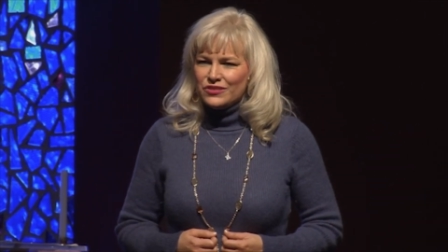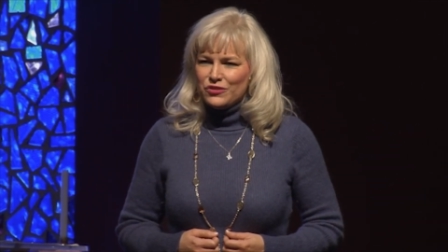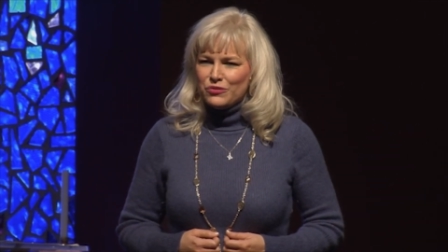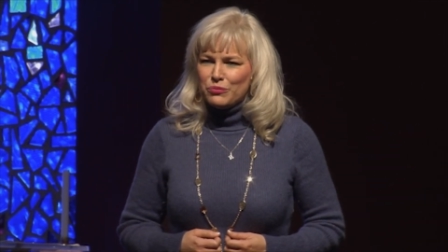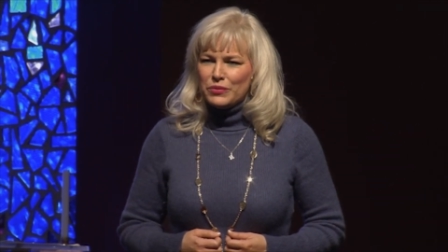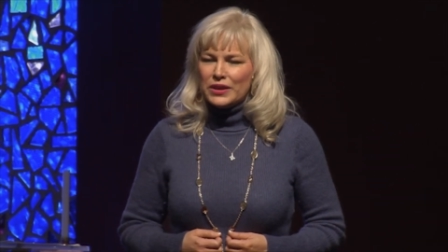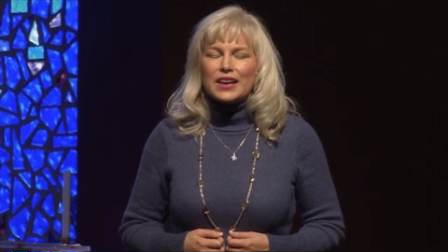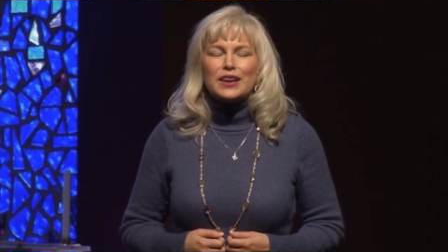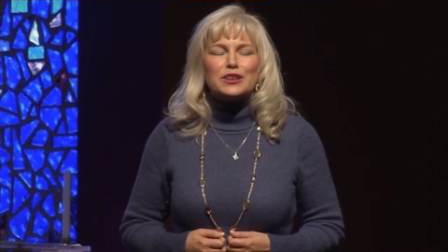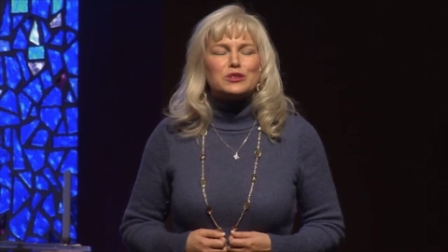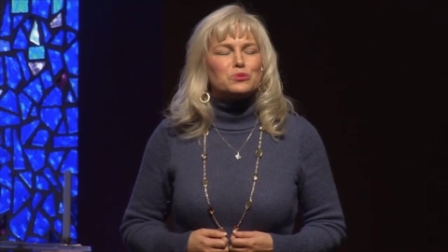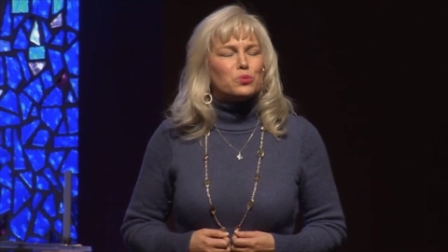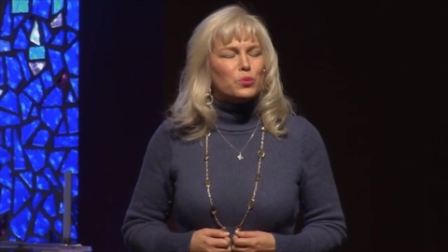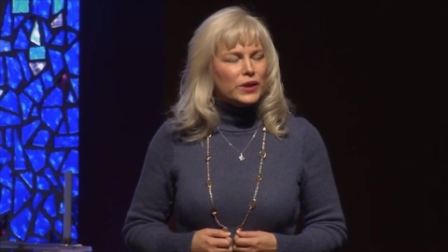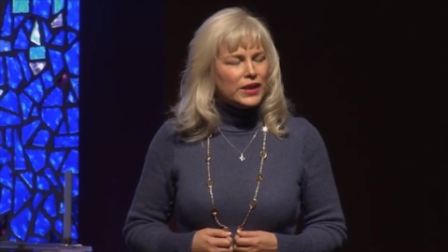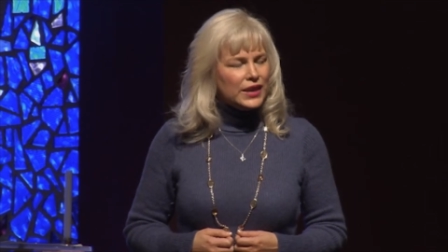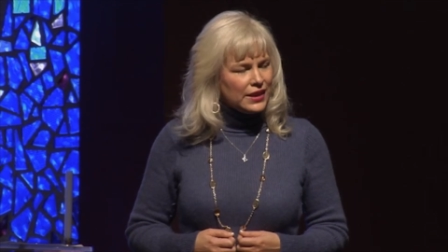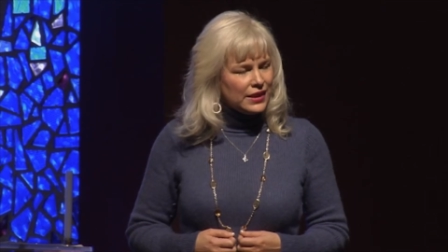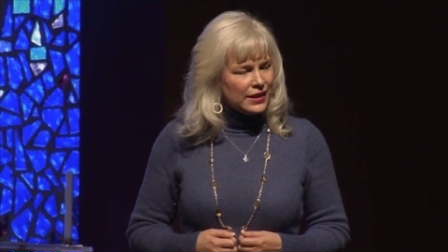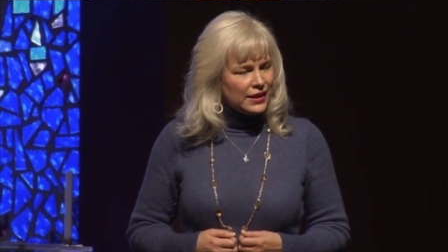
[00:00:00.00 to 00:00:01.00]
because
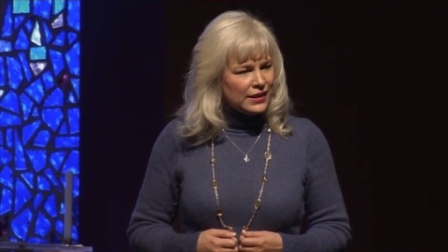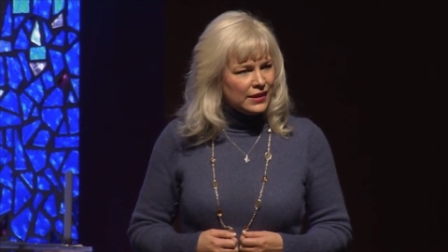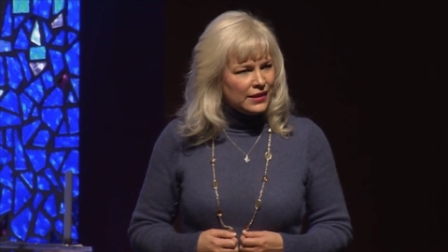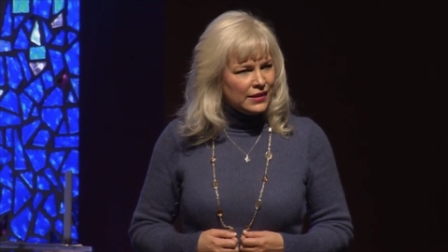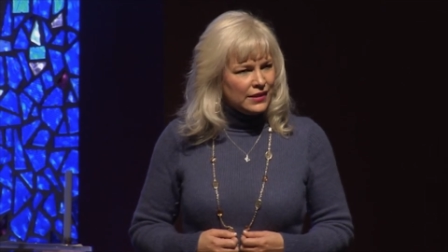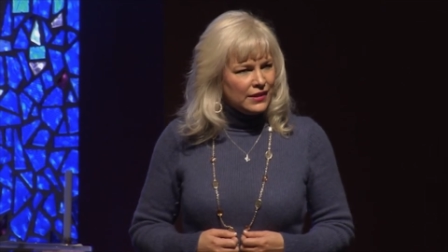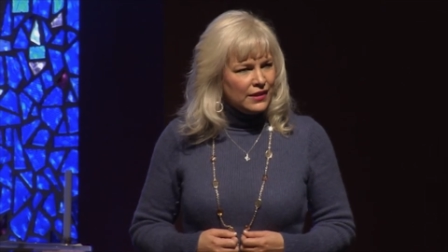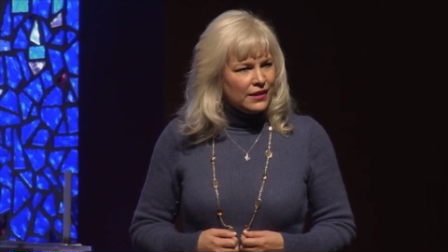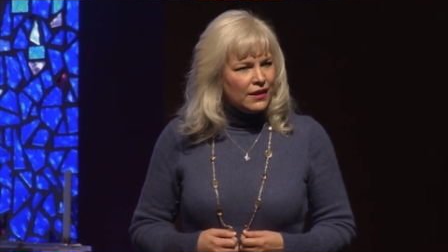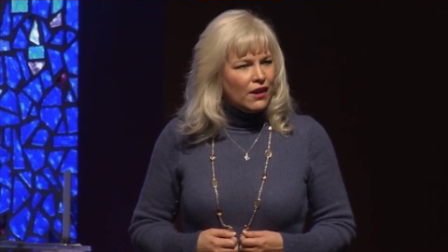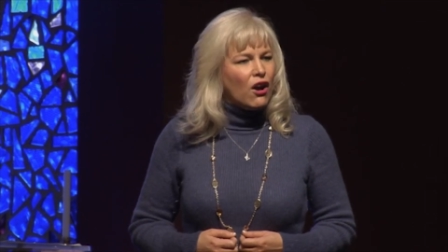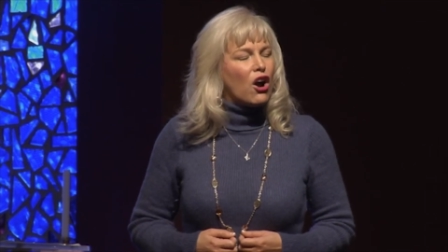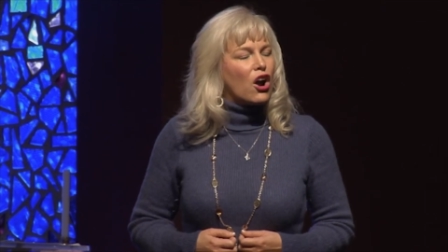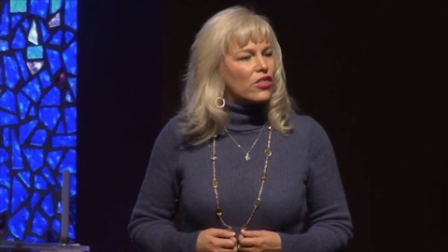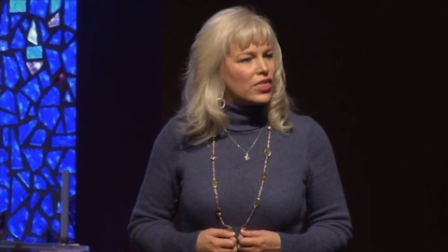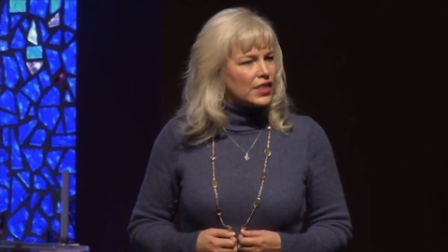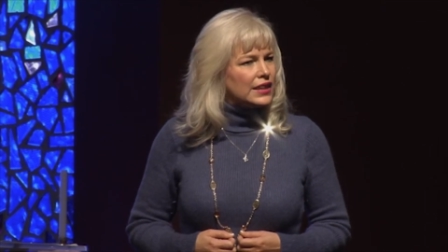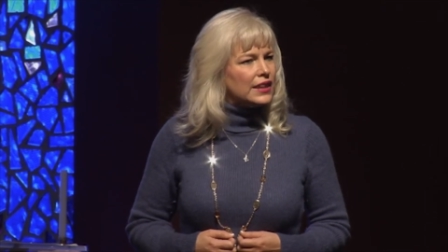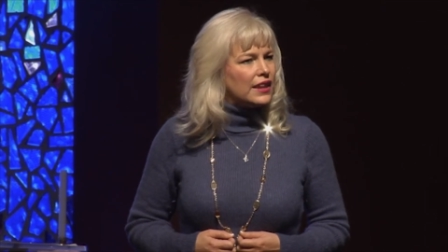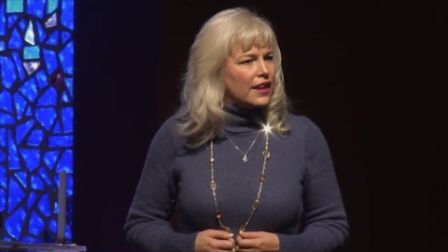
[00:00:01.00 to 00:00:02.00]
we are
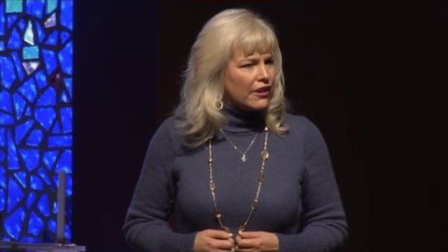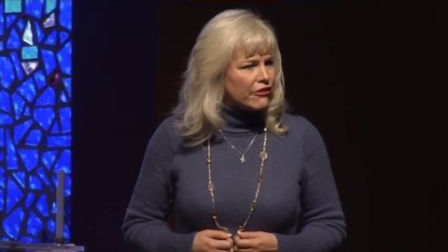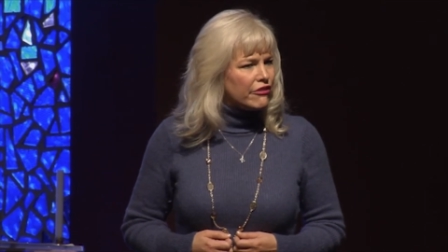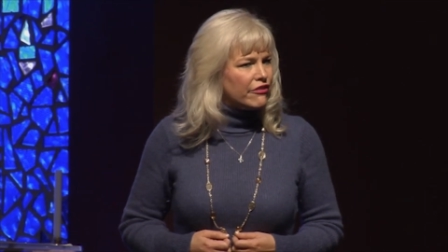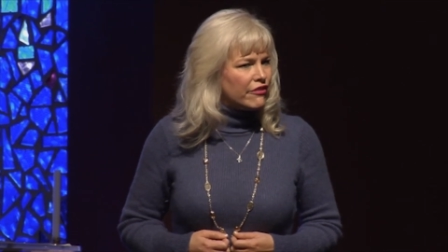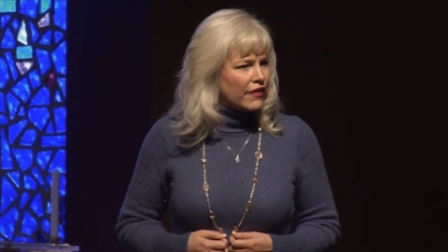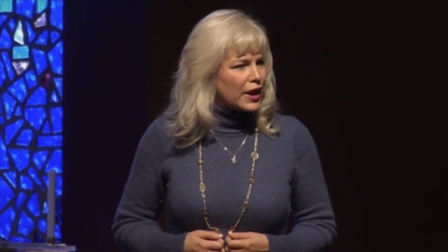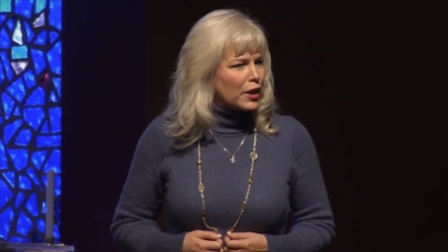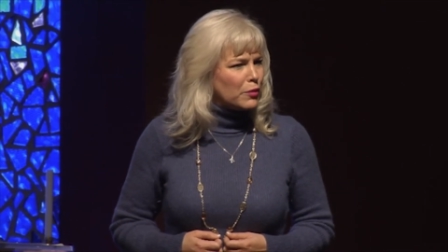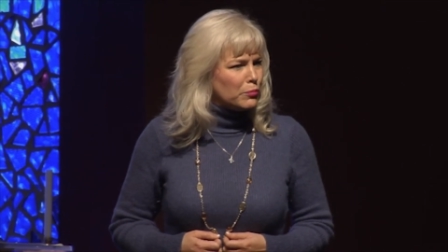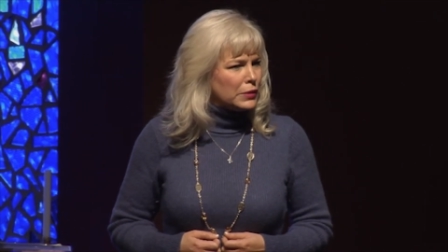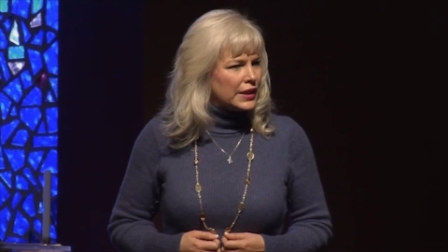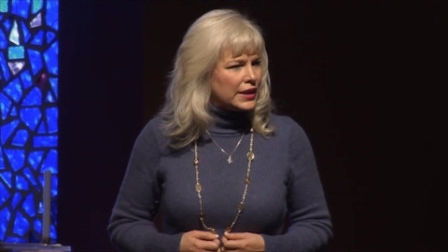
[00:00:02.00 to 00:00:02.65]
the love family.